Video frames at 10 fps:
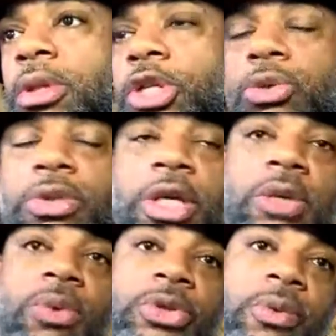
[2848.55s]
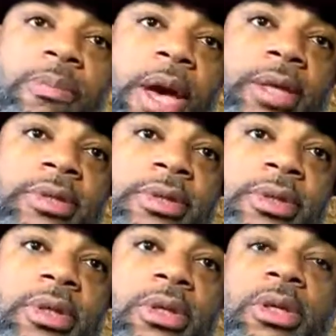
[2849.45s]
that you're dealing with your
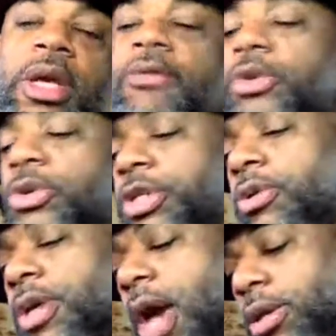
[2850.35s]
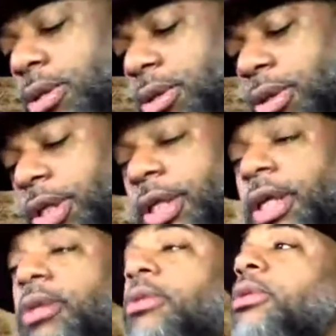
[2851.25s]
best if you still got
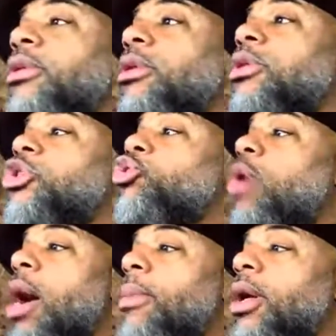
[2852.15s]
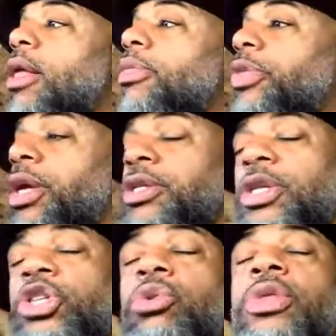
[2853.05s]
hidden trauma and things
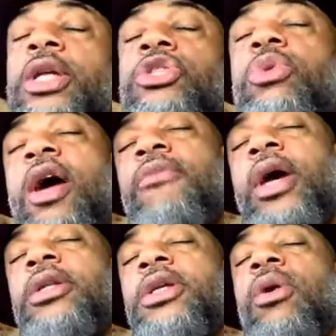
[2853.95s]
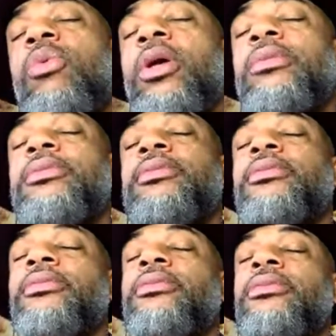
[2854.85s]
in you that you have not dealt with?
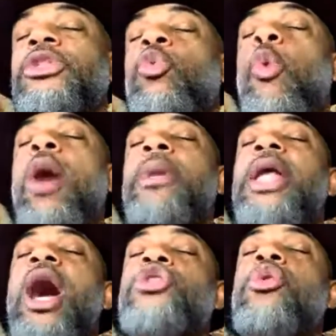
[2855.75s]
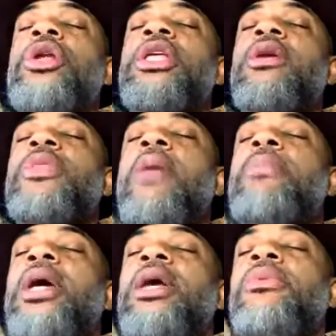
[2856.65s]
Woman, how are you going to give that
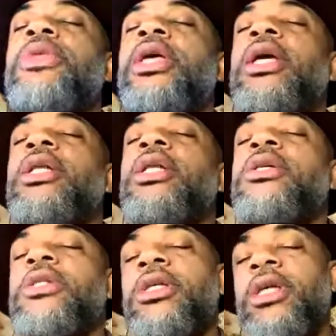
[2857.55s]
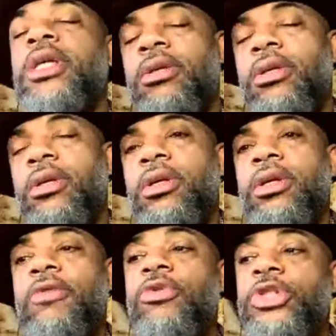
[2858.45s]
man everything he needs to get
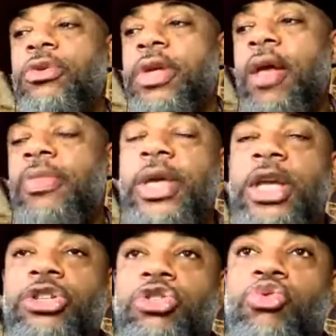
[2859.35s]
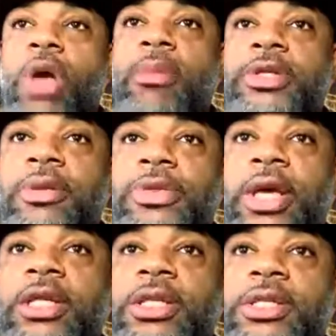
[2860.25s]
if you still got things and traumas and
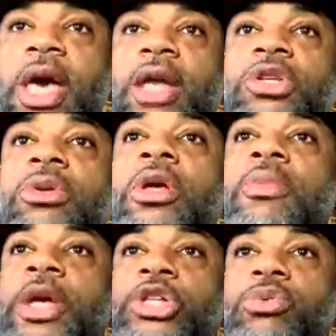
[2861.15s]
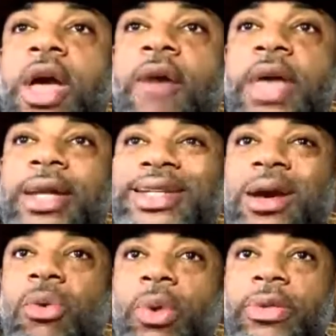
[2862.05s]
things inside of you that you have not
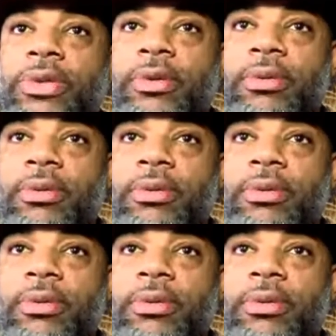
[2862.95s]
dealt with?